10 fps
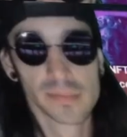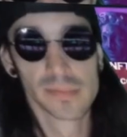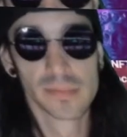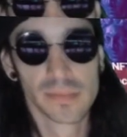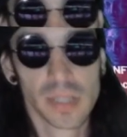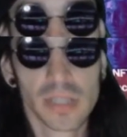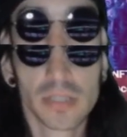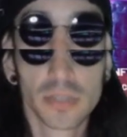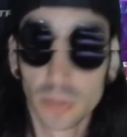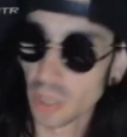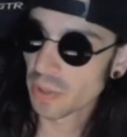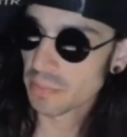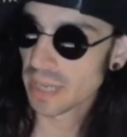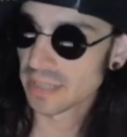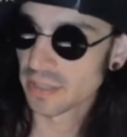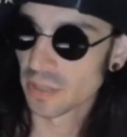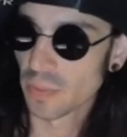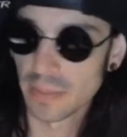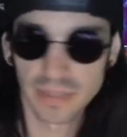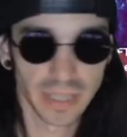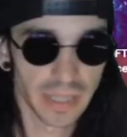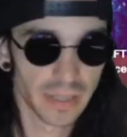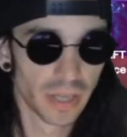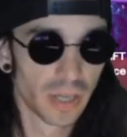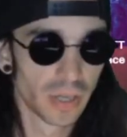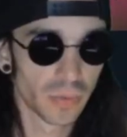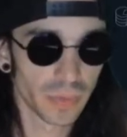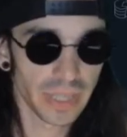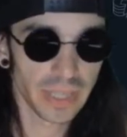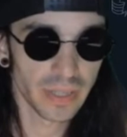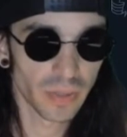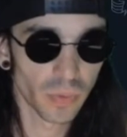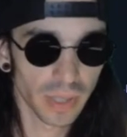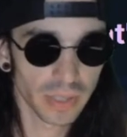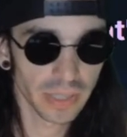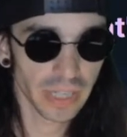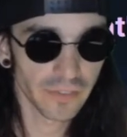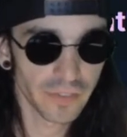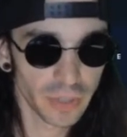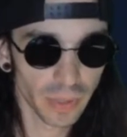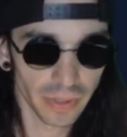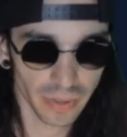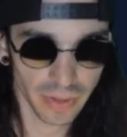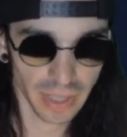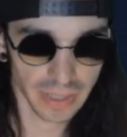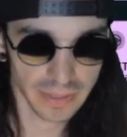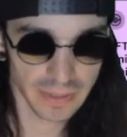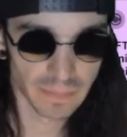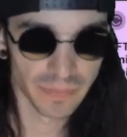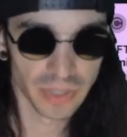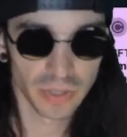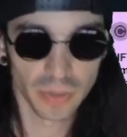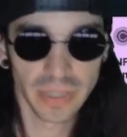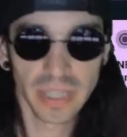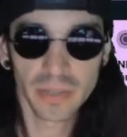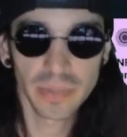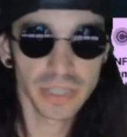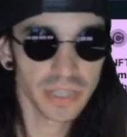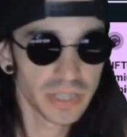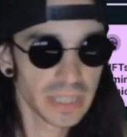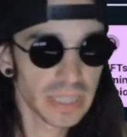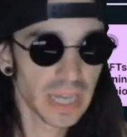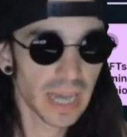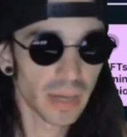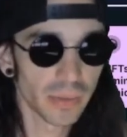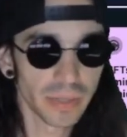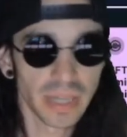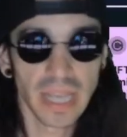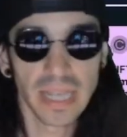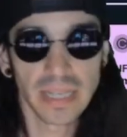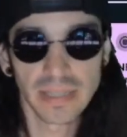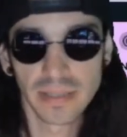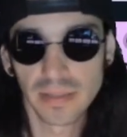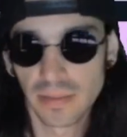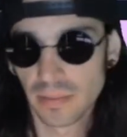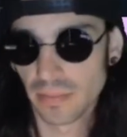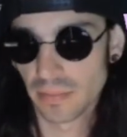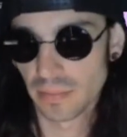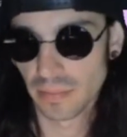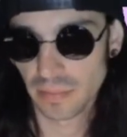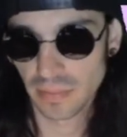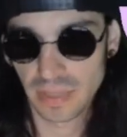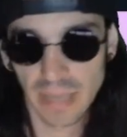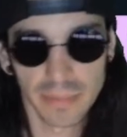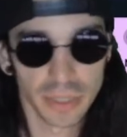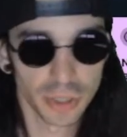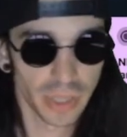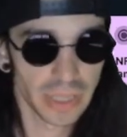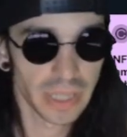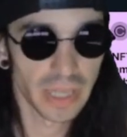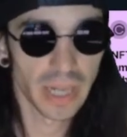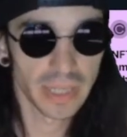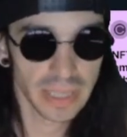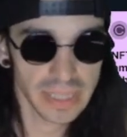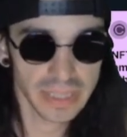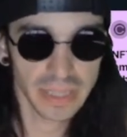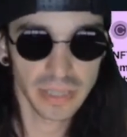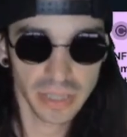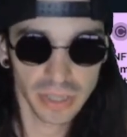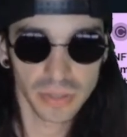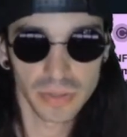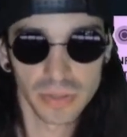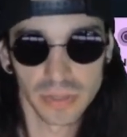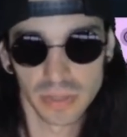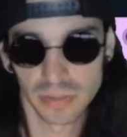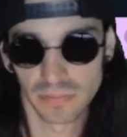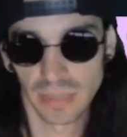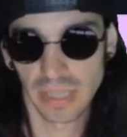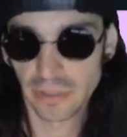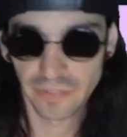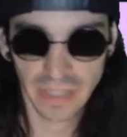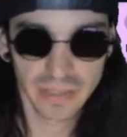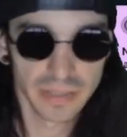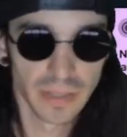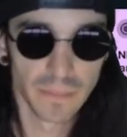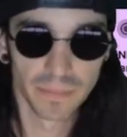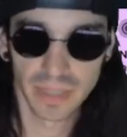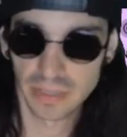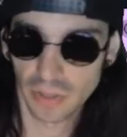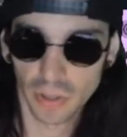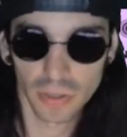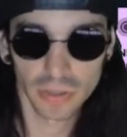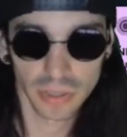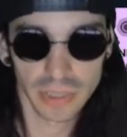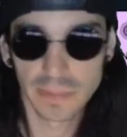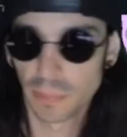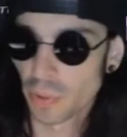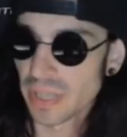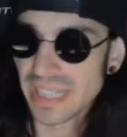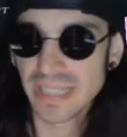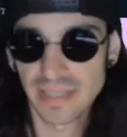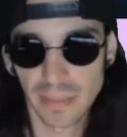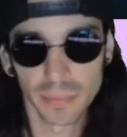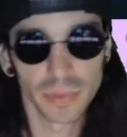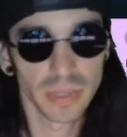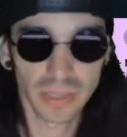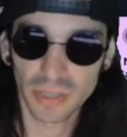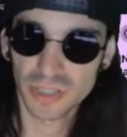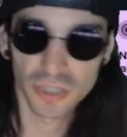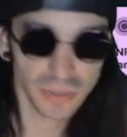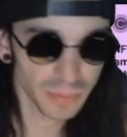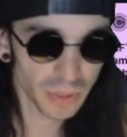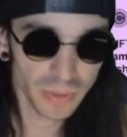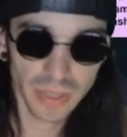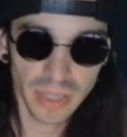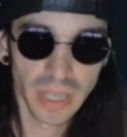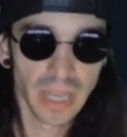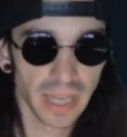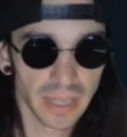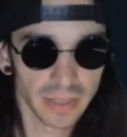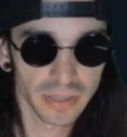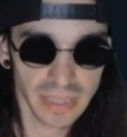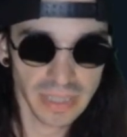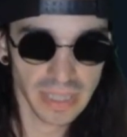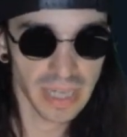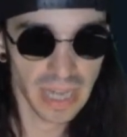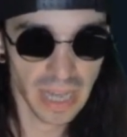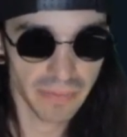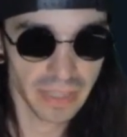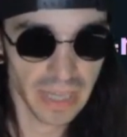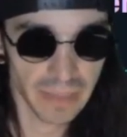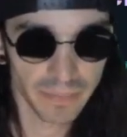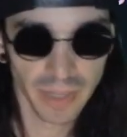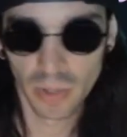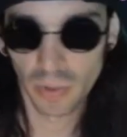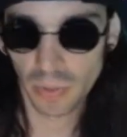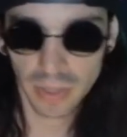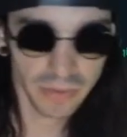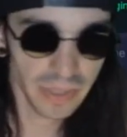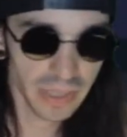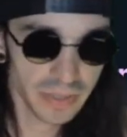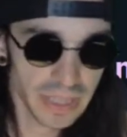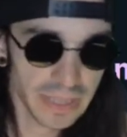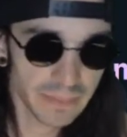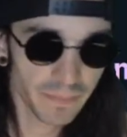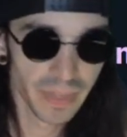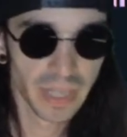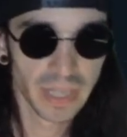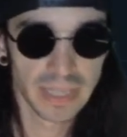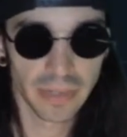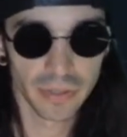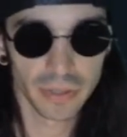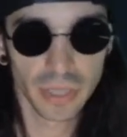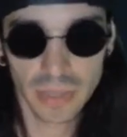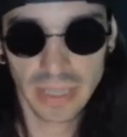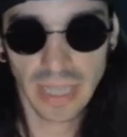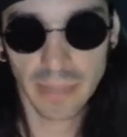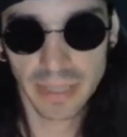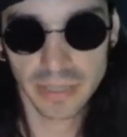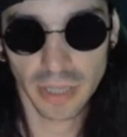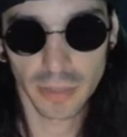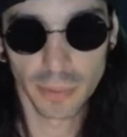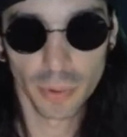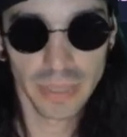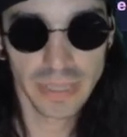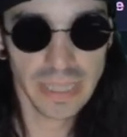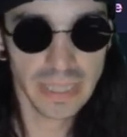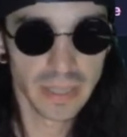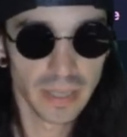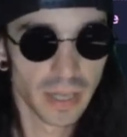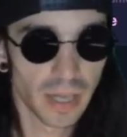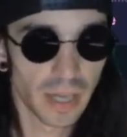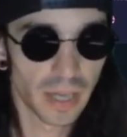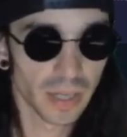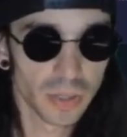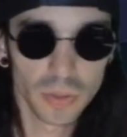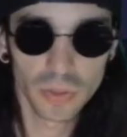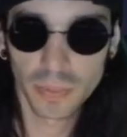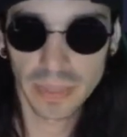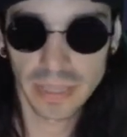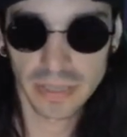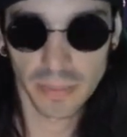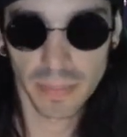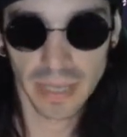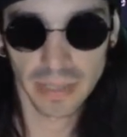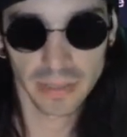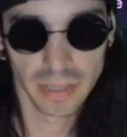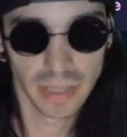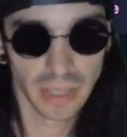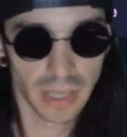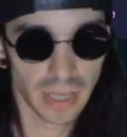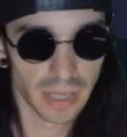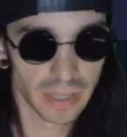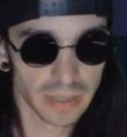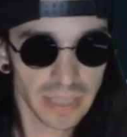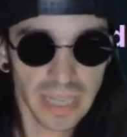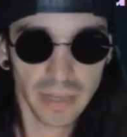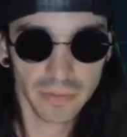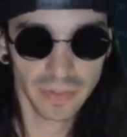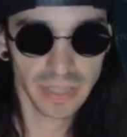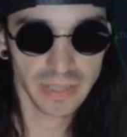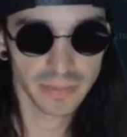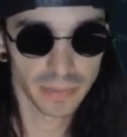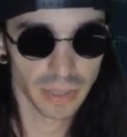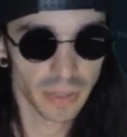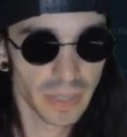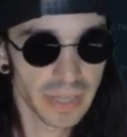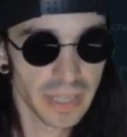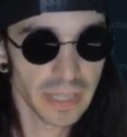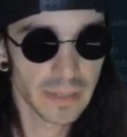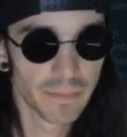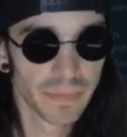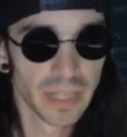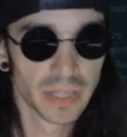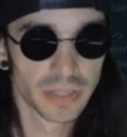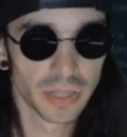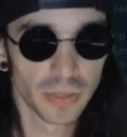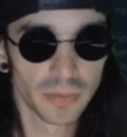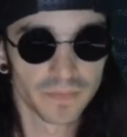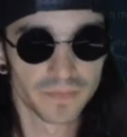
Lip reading: So going back to their website, we want to look at a few other things. So here we just see how they demonstrated an easy to use interface. This all looks pretty simple. It looks smooth and it looks easy to navigate. We went over their team. Now their tokenomics are pretty cool, but there's a better layout for this below, I think. So